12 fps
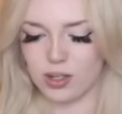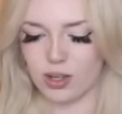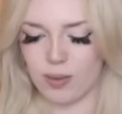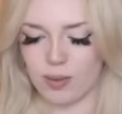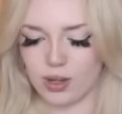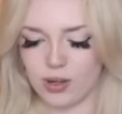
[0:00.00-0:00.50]
I'm
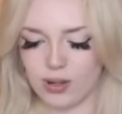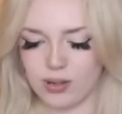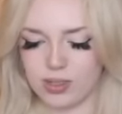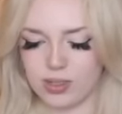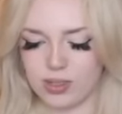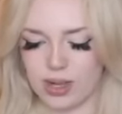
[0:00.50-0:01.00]
gonna go
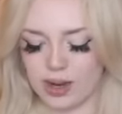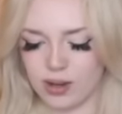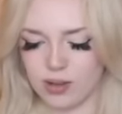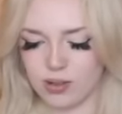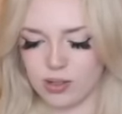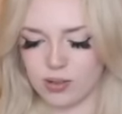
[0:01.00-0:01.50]

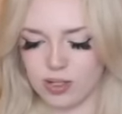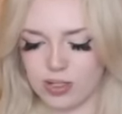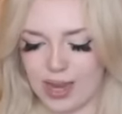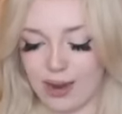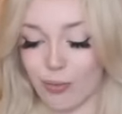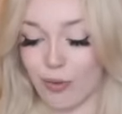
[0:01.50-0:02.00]
downstairs. There's a
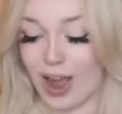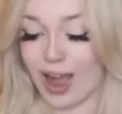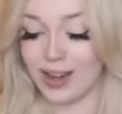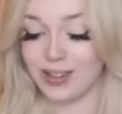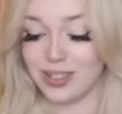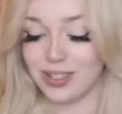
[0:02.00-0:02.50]
dead
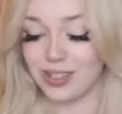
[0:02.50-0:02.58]
rat.